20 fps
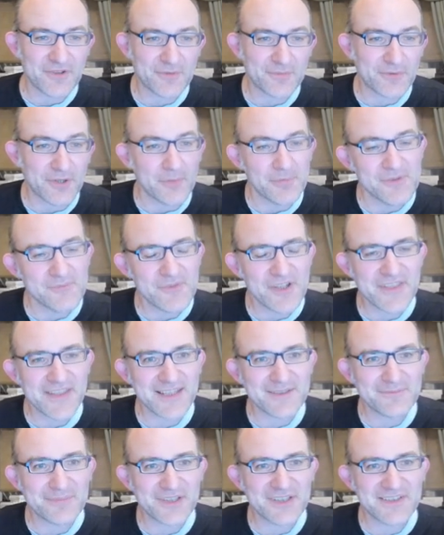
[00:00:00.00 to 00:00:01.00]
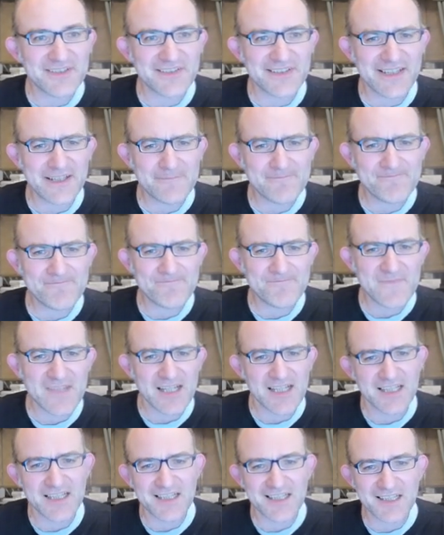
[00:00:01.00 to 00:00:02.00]
problem with it, but
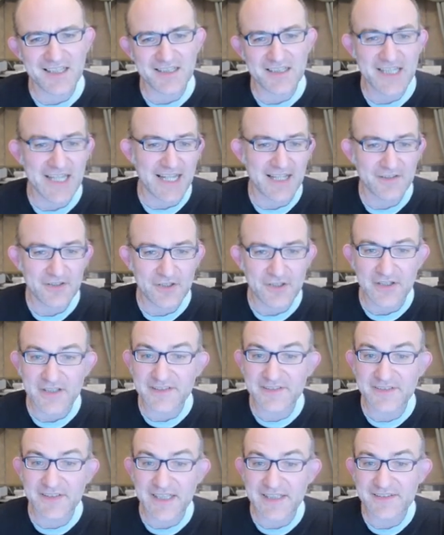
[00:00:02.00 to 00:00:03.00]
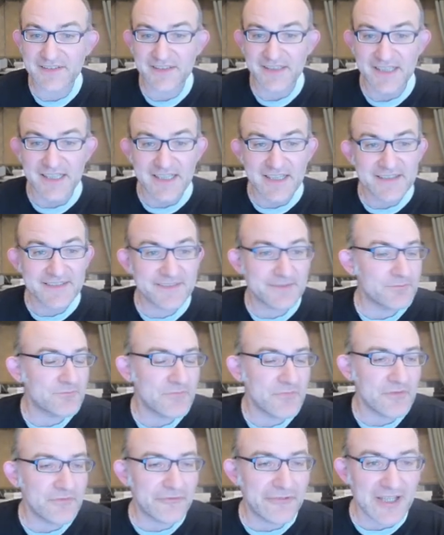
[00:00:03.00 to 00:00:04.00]
it
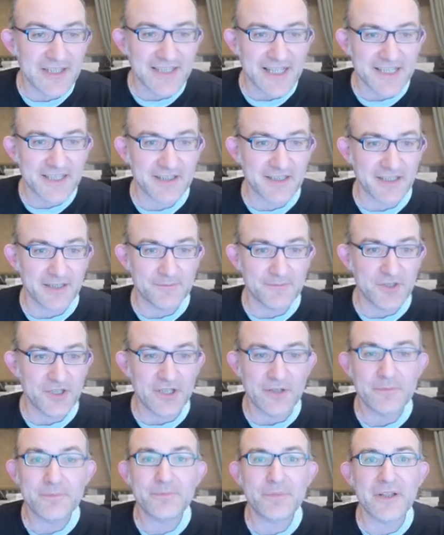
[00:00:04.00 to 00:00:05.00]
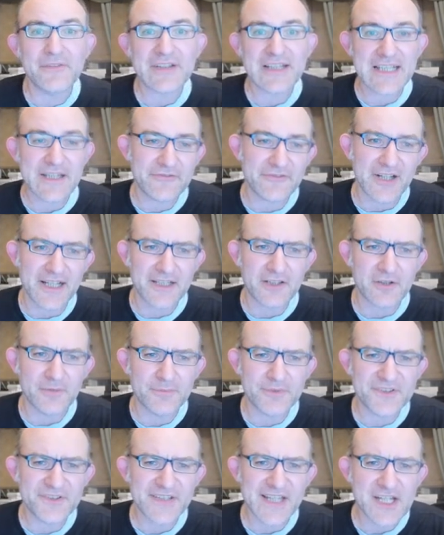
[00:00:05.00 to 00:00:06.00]
felt like perfectly fine
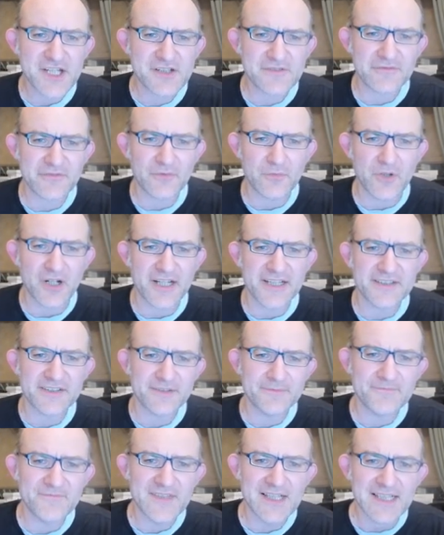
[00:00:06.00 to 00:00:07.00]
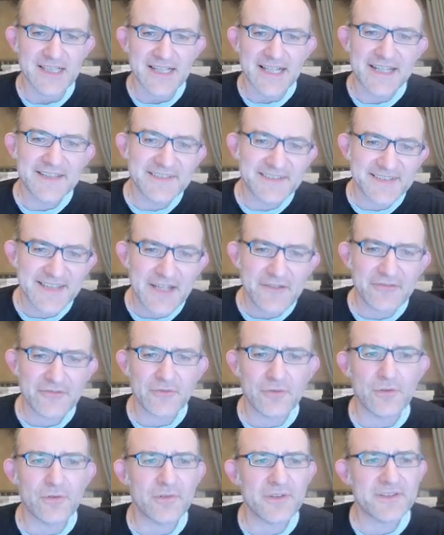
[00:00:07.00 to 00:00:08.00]
compensation for white. And
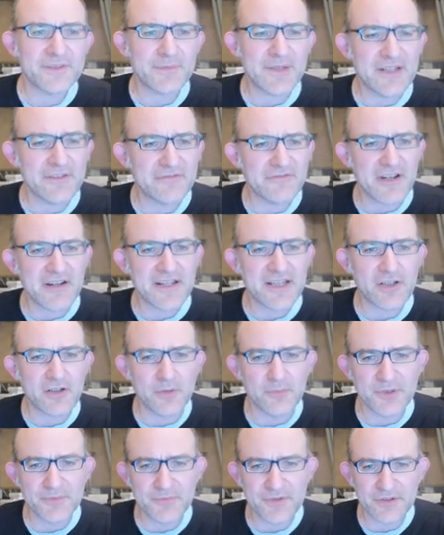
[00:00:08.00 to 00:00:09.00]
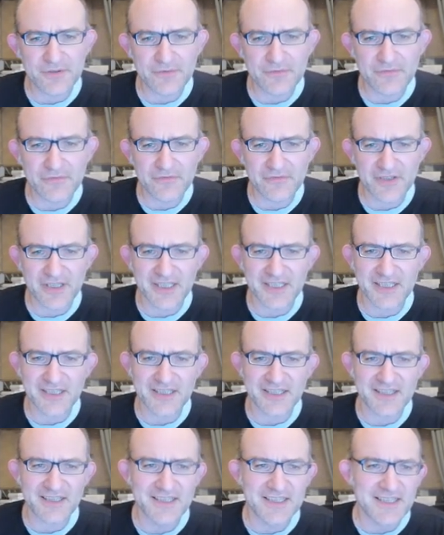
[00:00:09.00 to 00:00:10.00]
c4 has been a very common move.
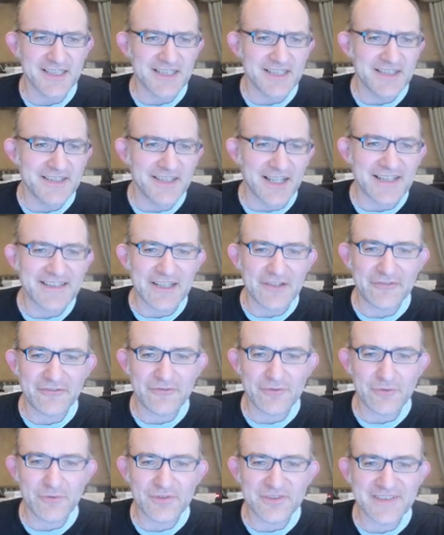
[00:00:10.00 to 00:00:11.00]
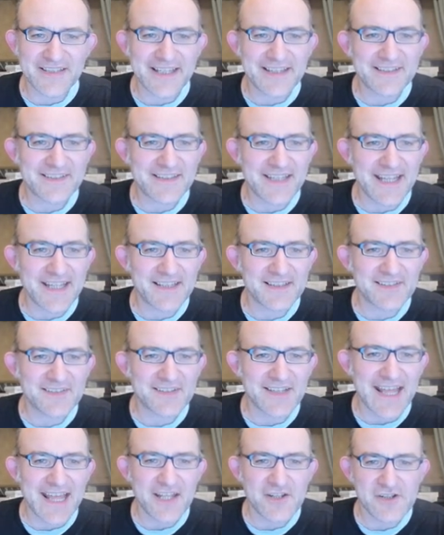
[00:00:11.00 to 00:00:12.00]
Knight f4 takes
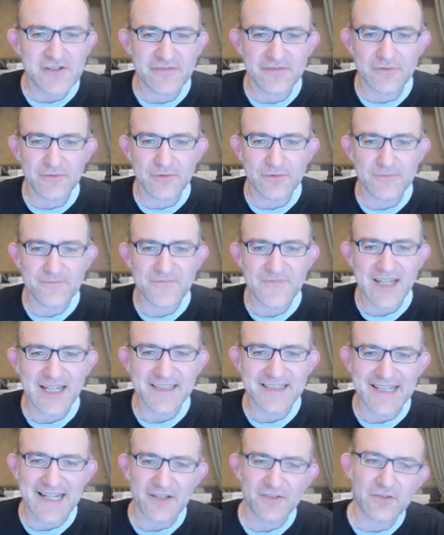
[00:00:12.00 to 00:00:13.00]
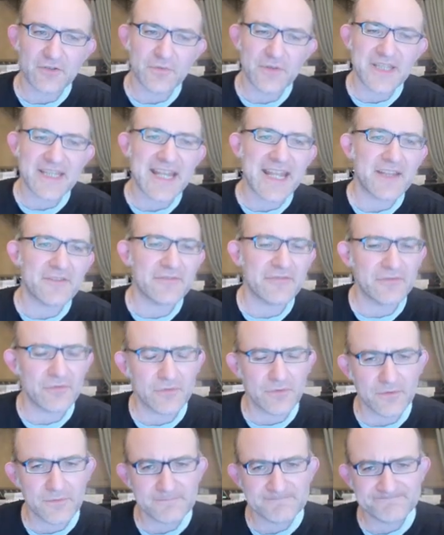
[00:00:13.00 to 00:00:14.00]
h4, and now queen a4.